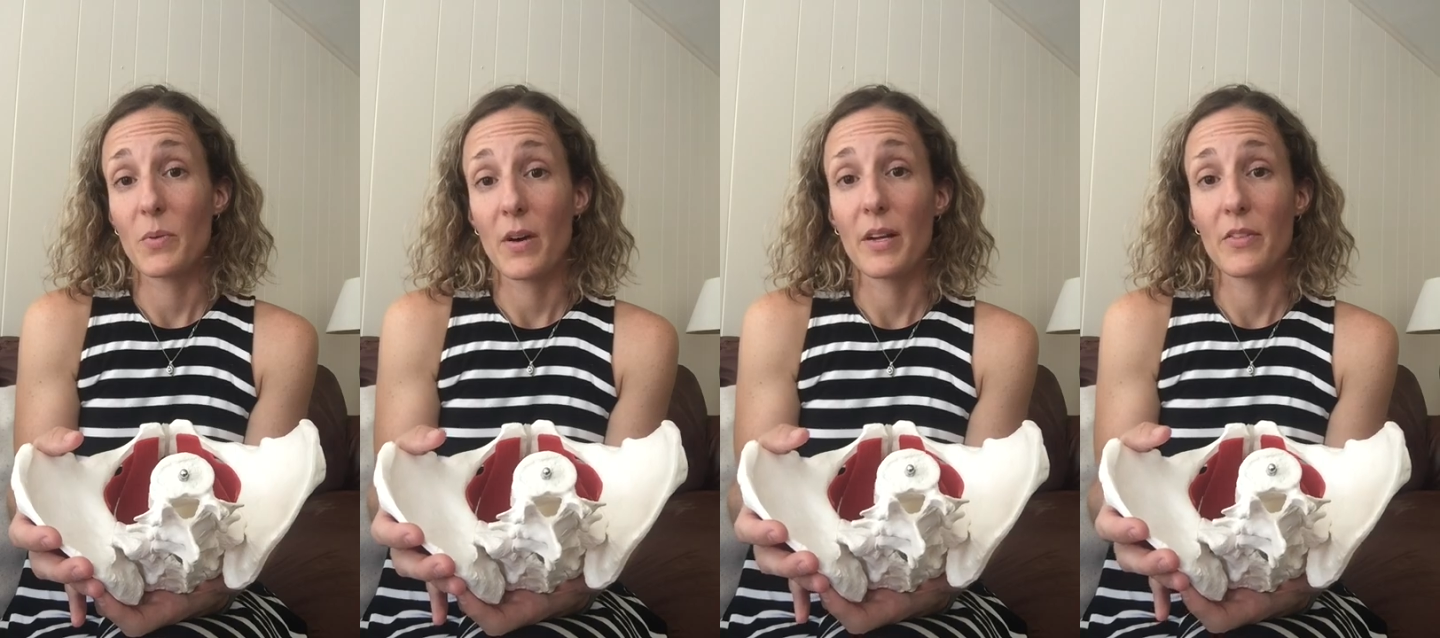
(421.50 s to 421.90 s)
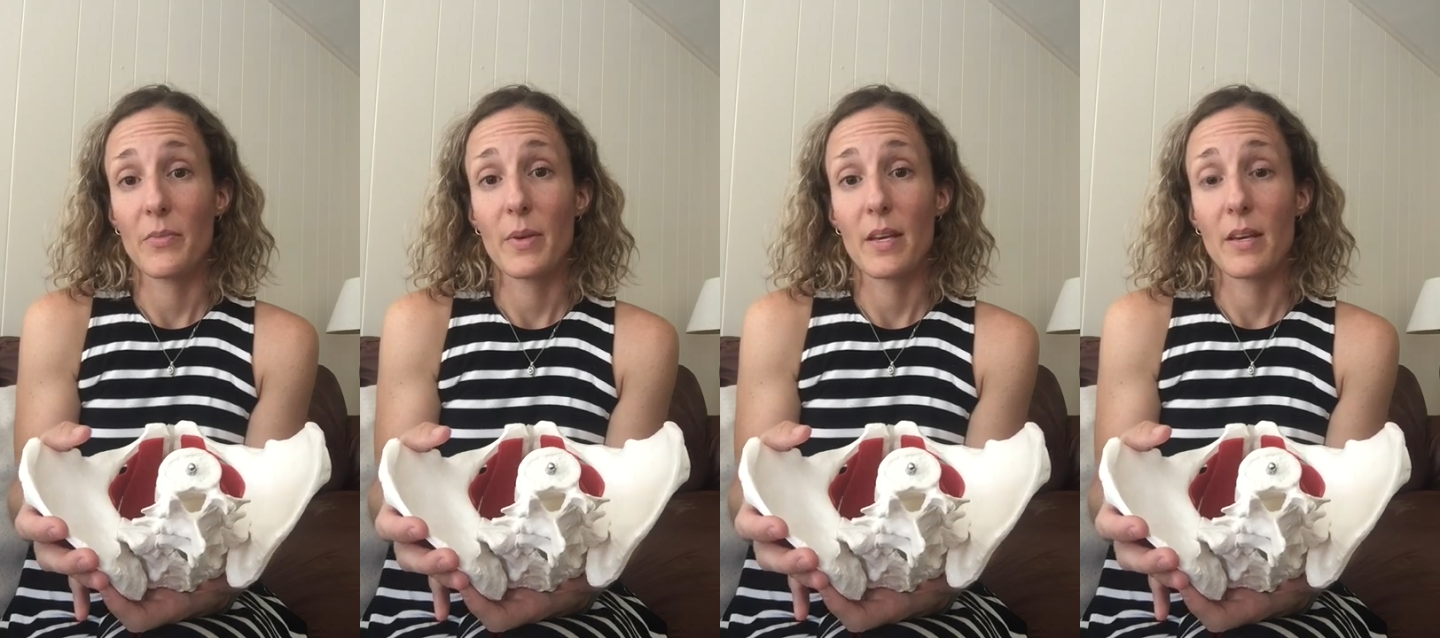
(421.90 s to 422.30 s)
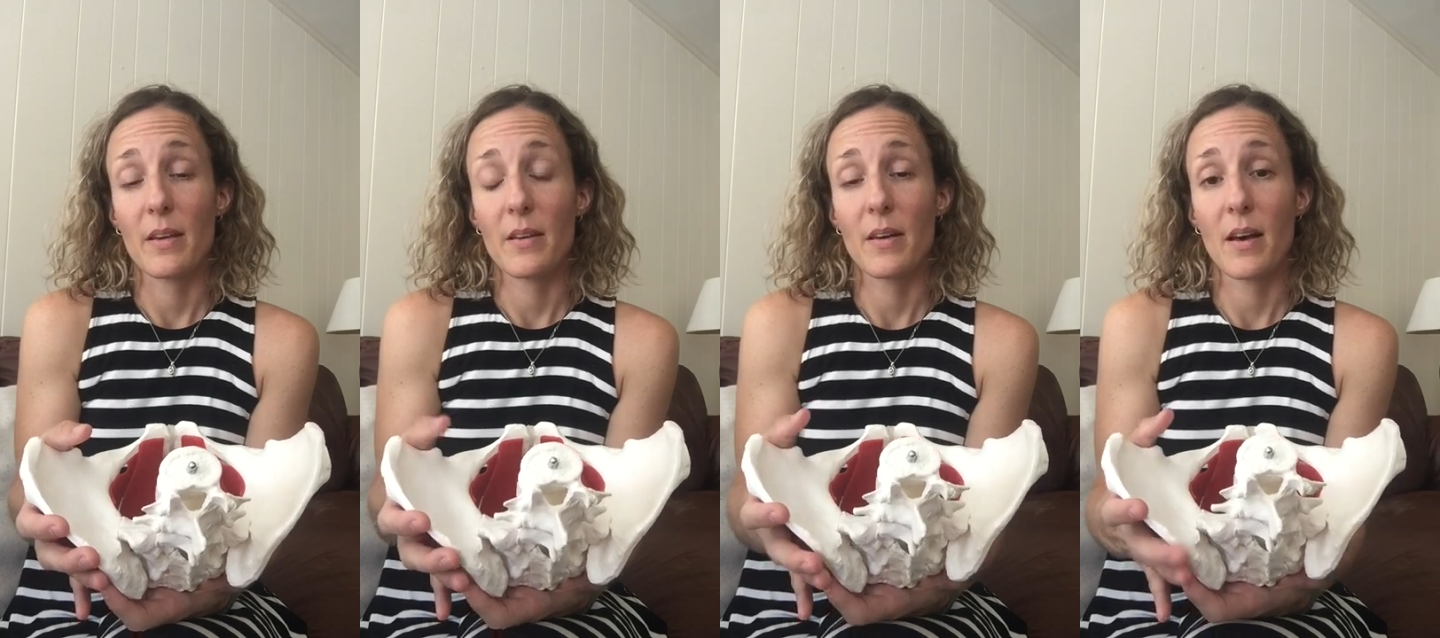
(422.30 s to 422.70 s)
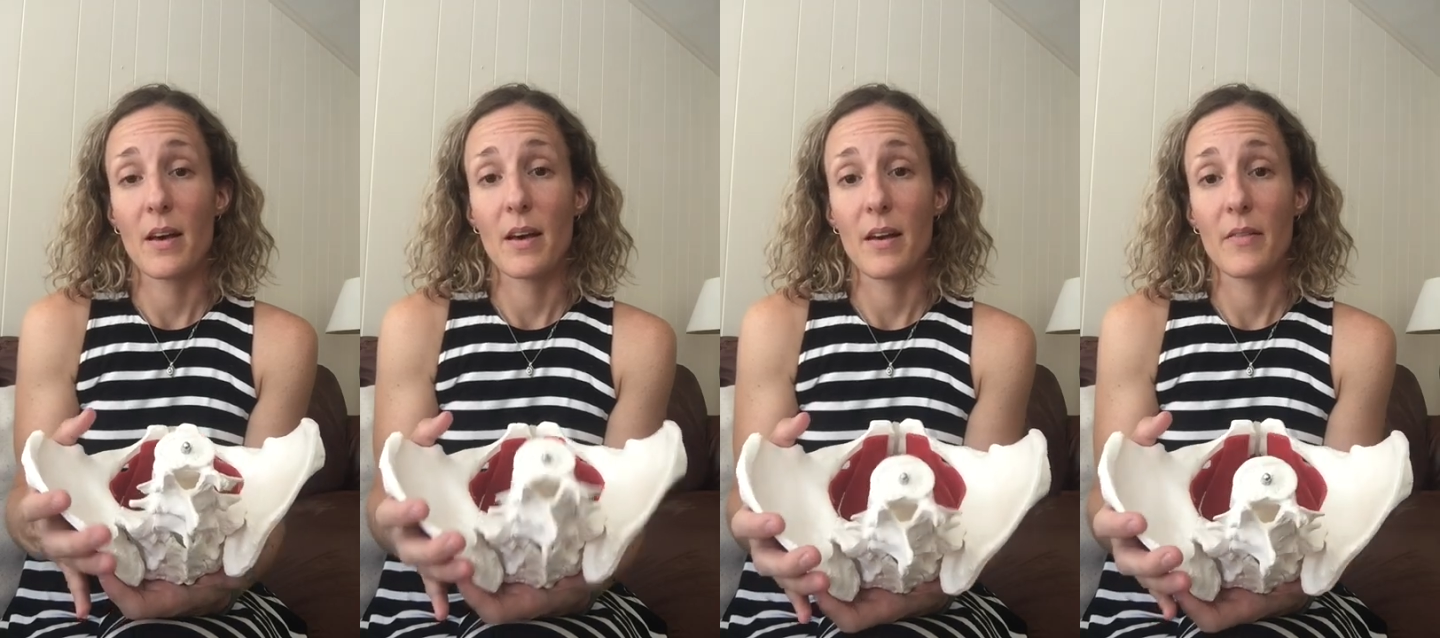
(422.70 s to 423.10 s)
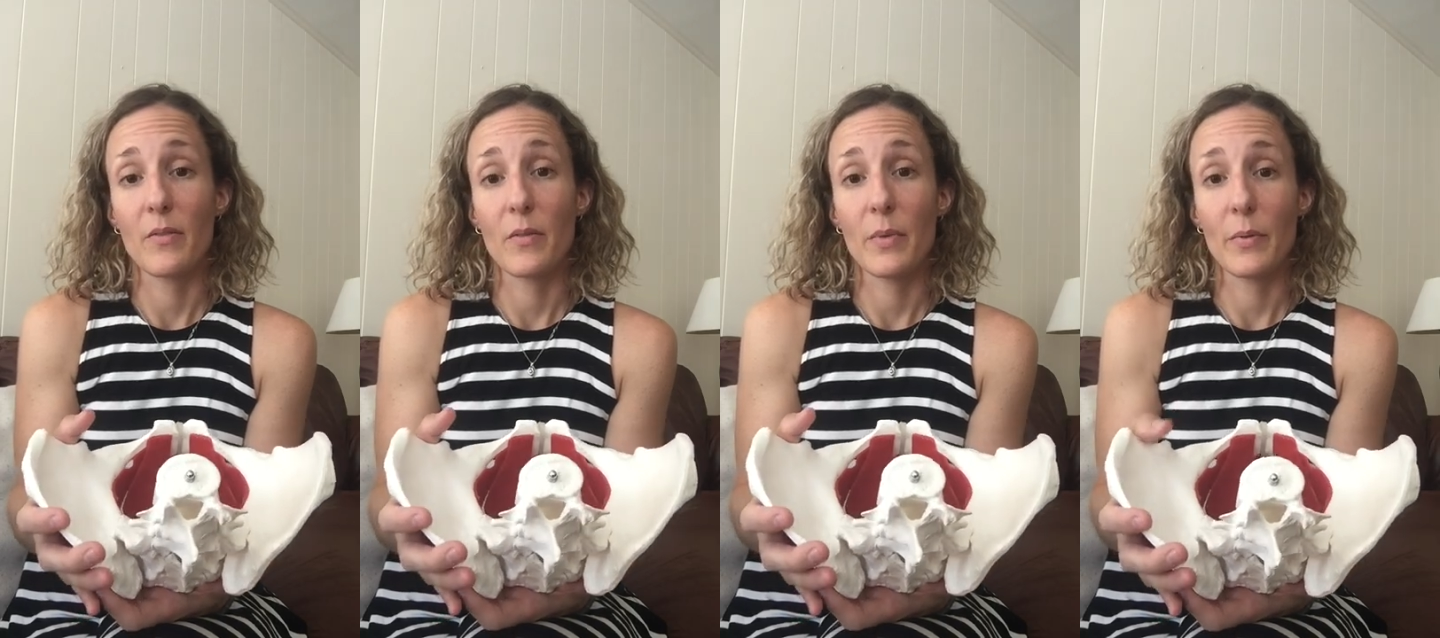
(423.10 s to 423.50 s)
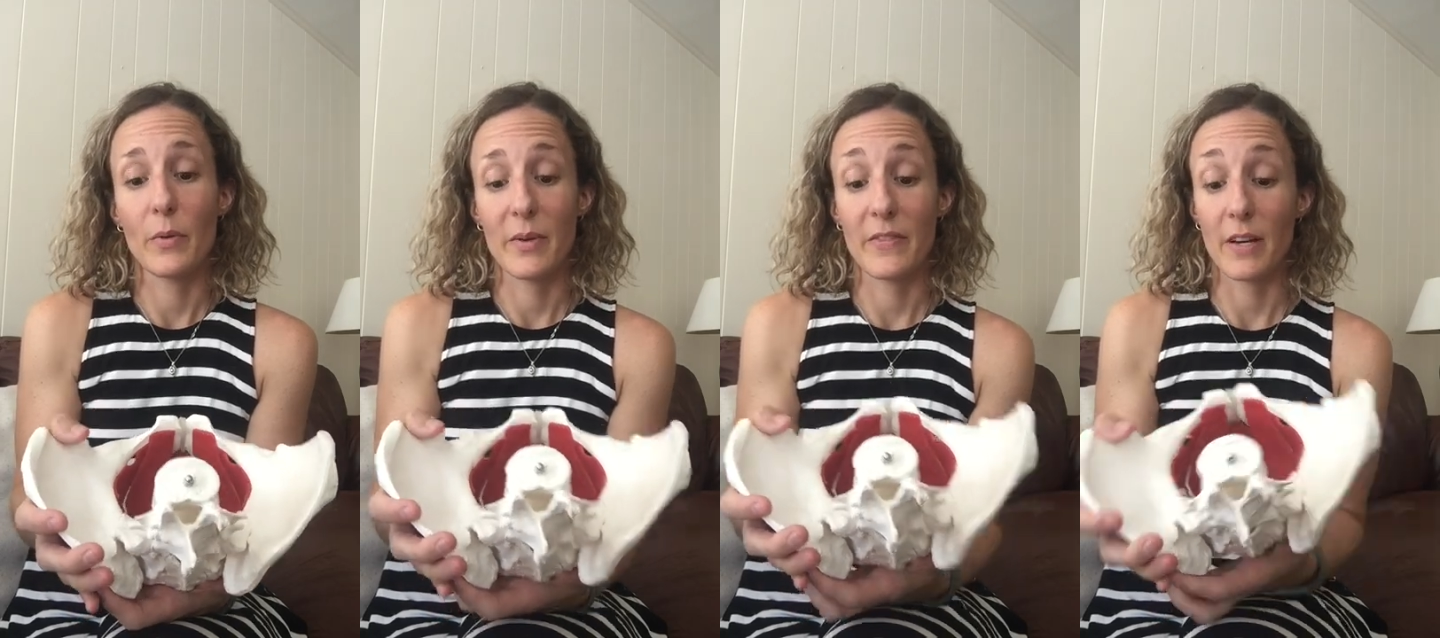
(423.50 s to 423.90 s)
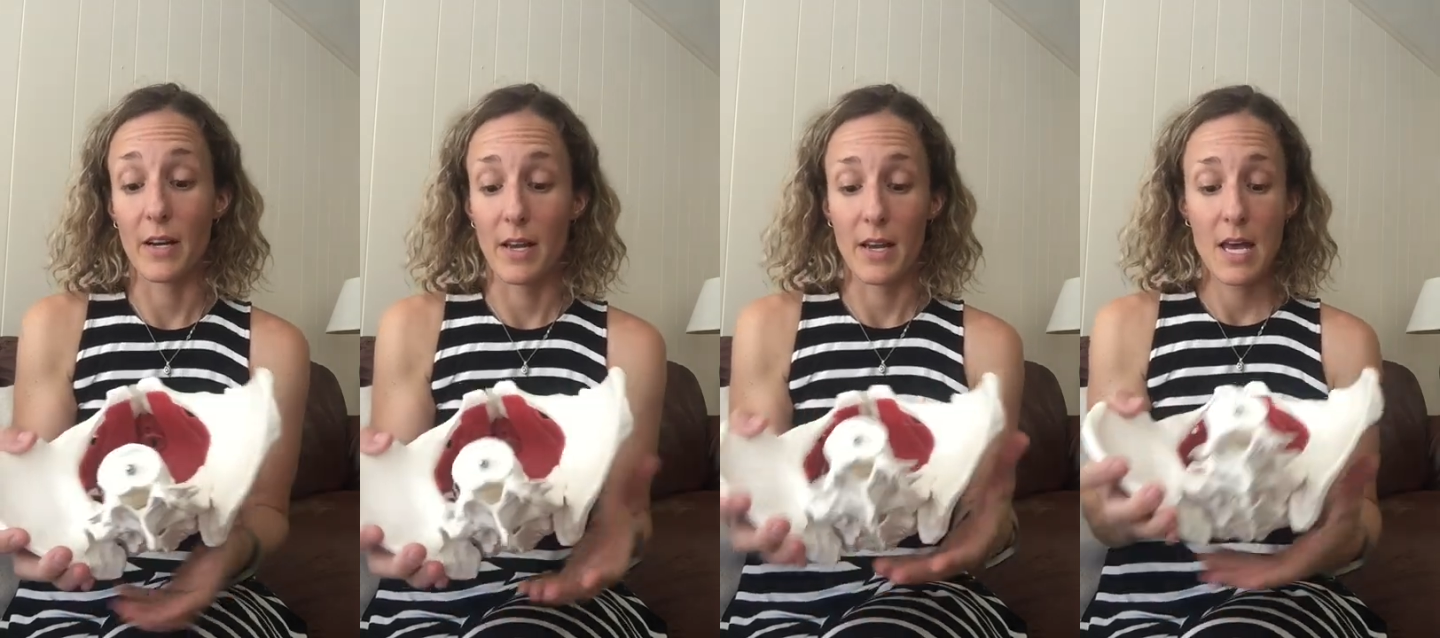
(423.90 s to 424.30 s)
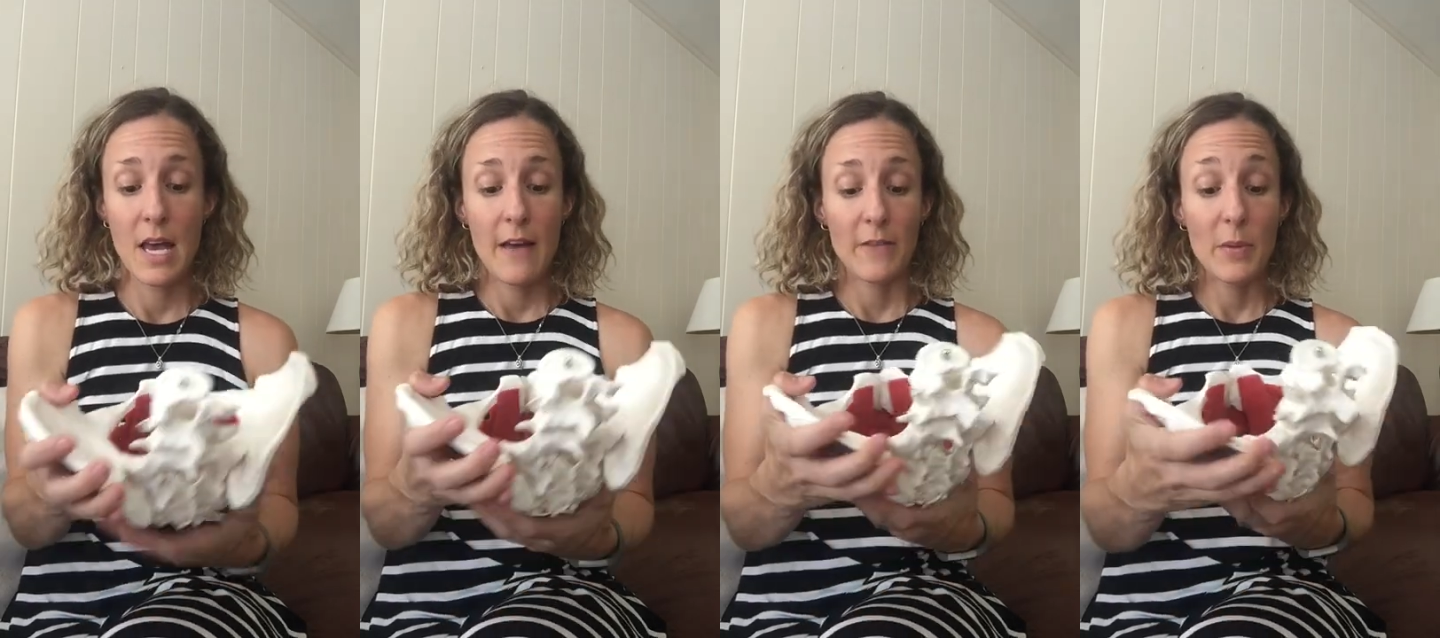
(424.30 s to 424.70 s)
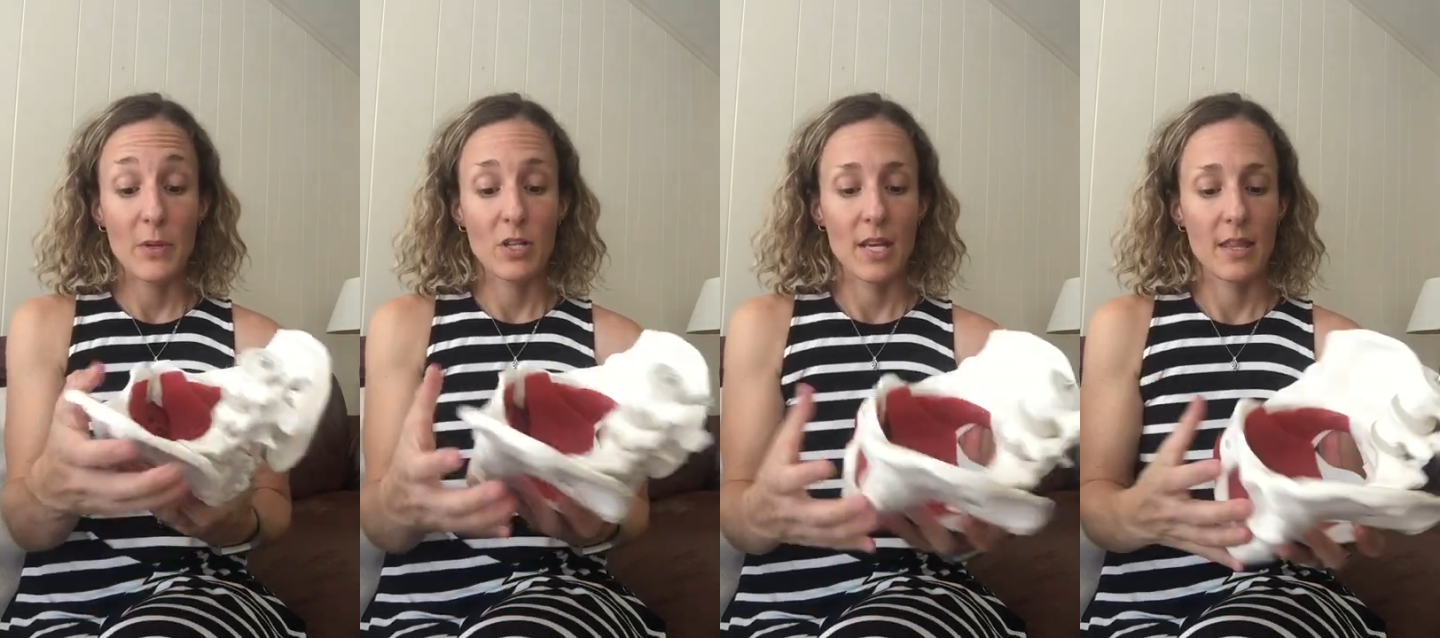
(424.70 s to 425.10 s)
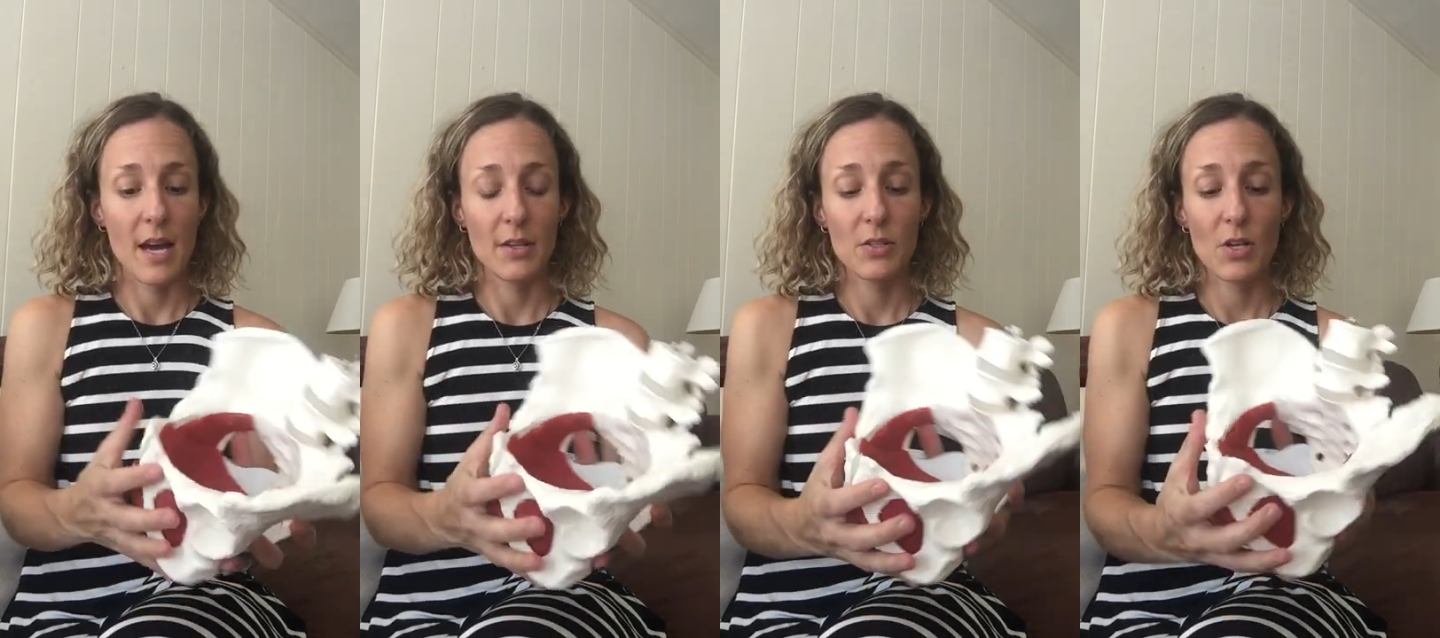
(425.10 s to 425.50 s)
will kind of be, will be very, very much like that.